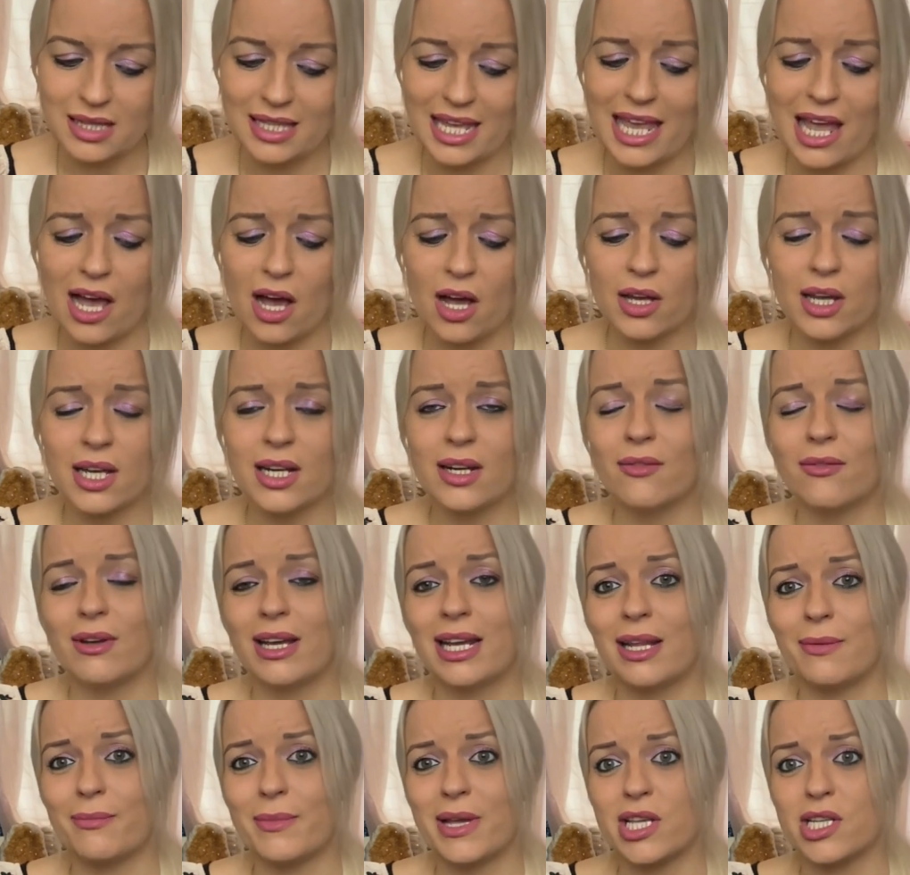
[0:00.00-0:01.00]
They are going to
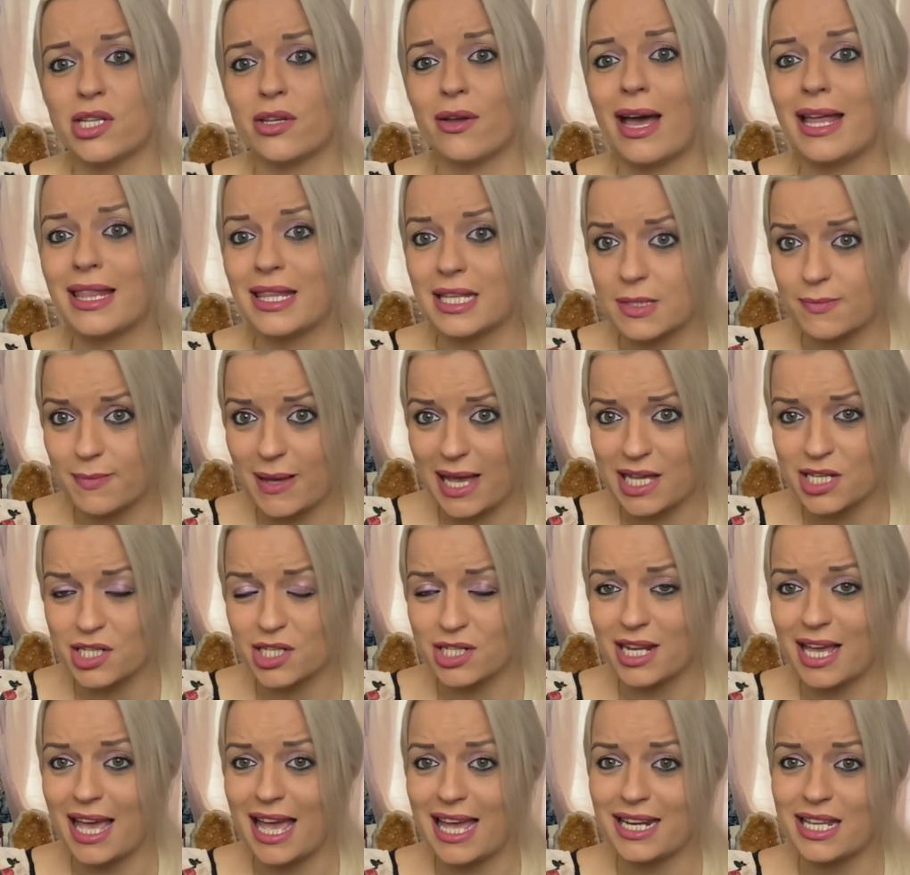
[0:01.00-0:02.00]
really miss you. And this
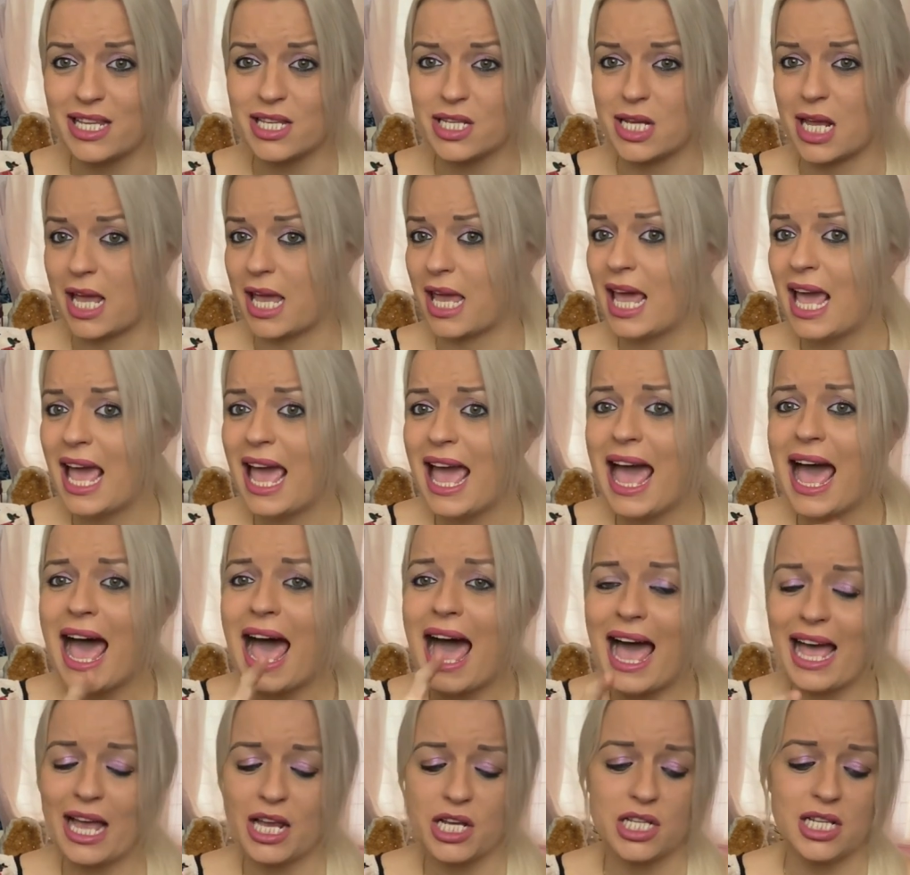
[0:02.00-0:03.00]
passionate energy,
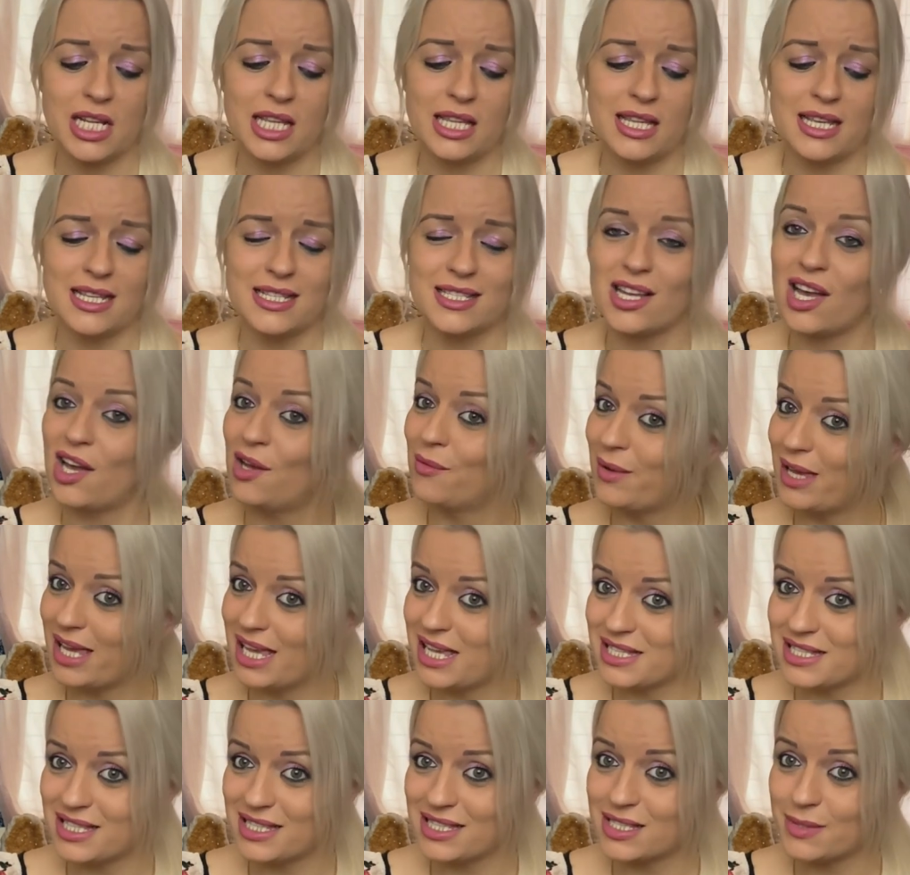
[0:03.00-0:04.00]
actually this time
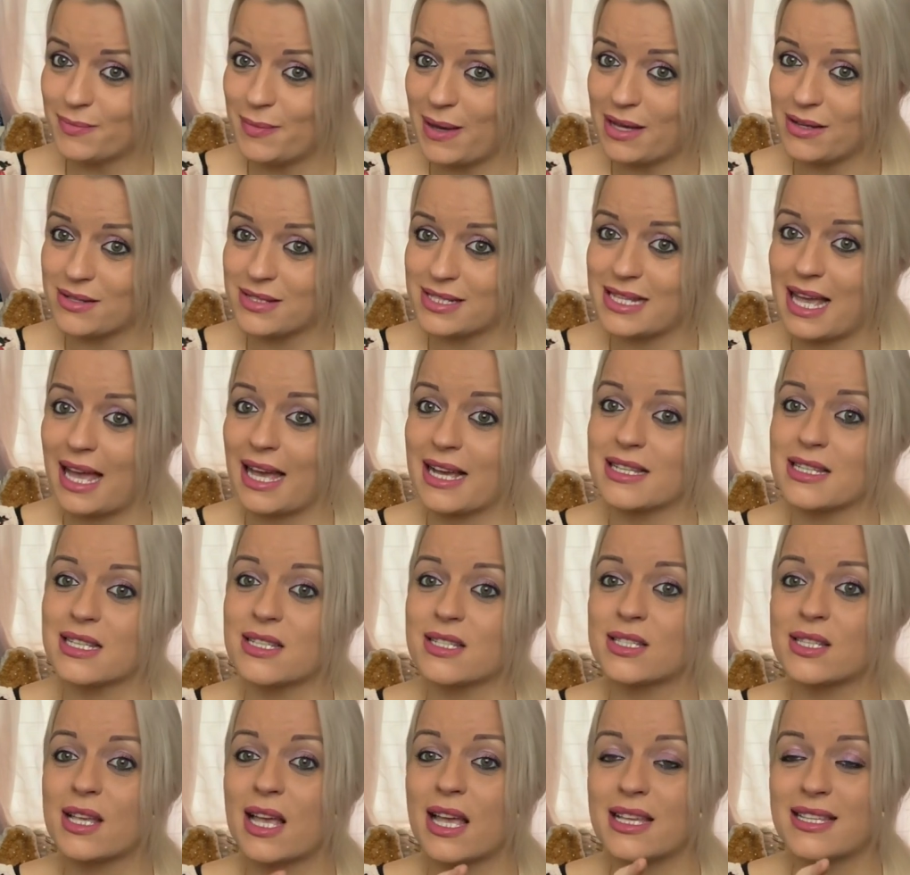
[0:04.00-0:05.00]
isn't about sex,
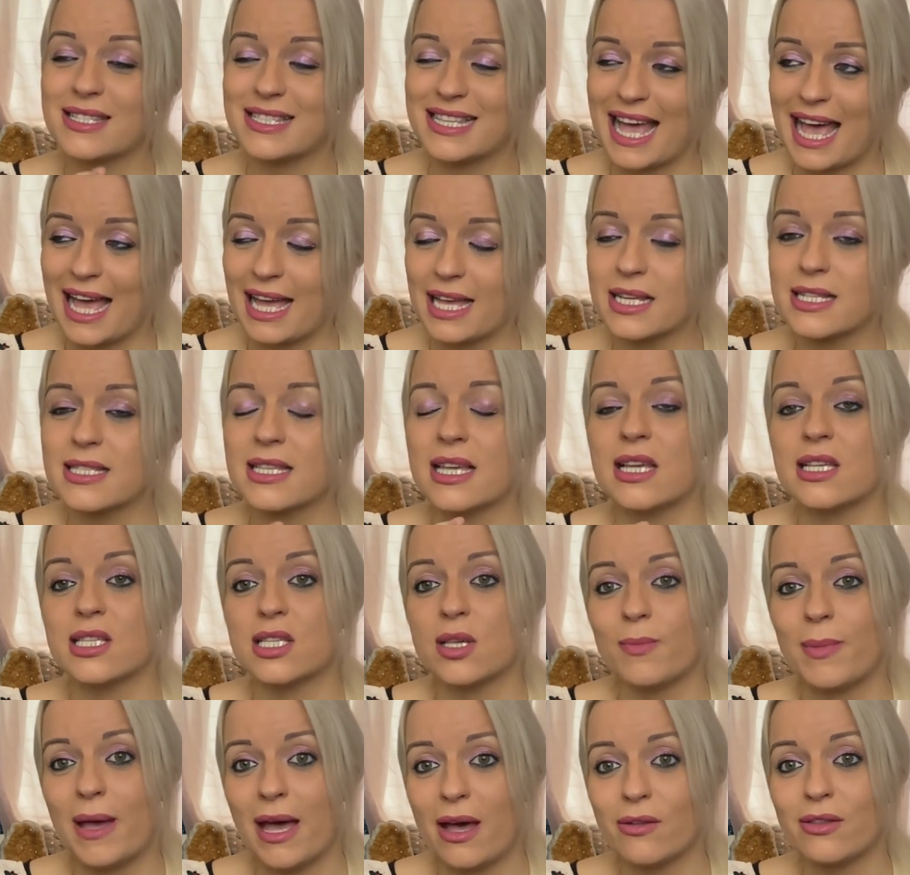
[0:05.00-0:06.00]
it's sex,
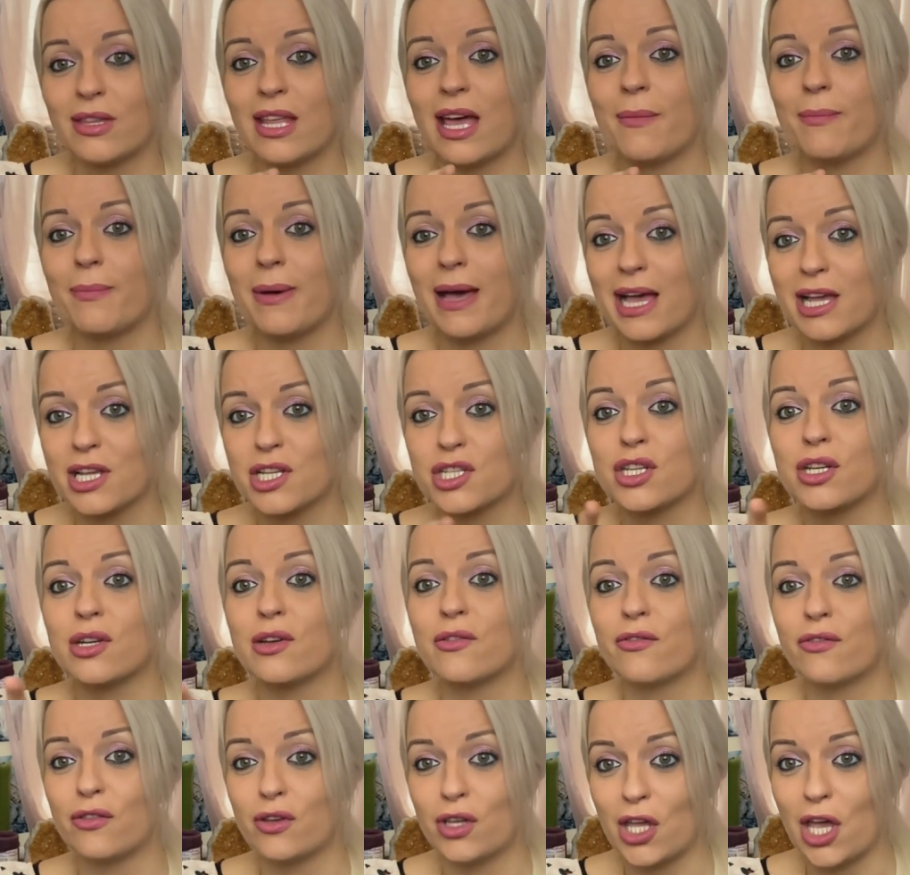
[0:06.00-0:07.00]
it's about their
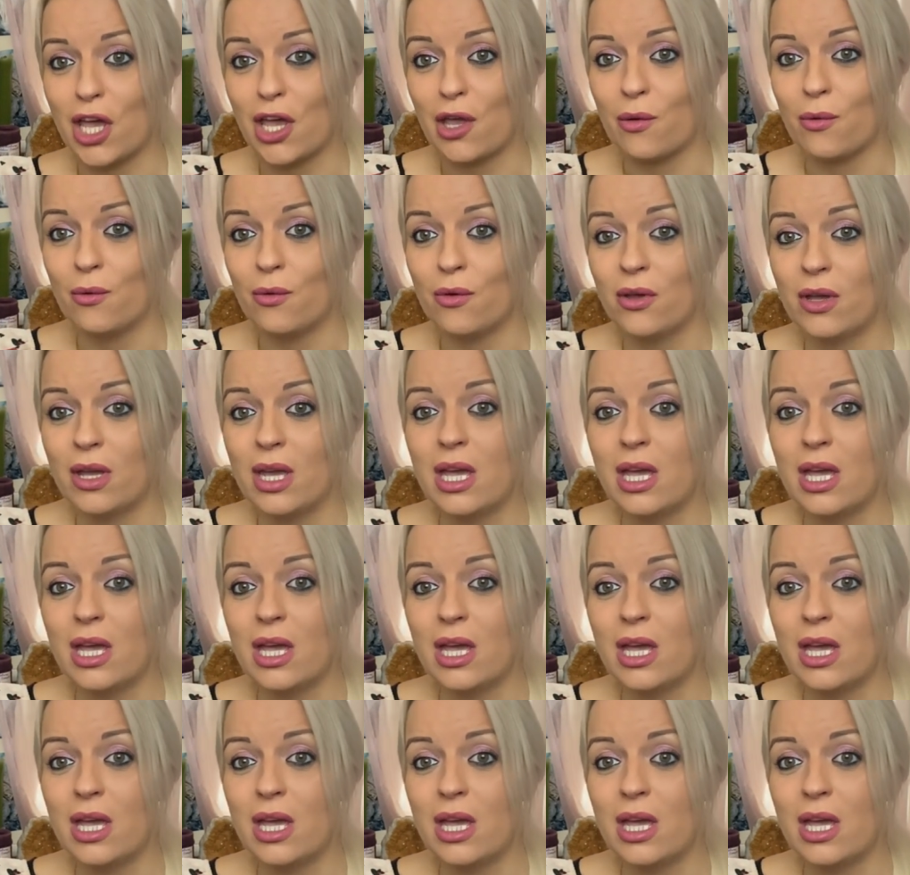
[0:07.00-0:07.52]
passion for you.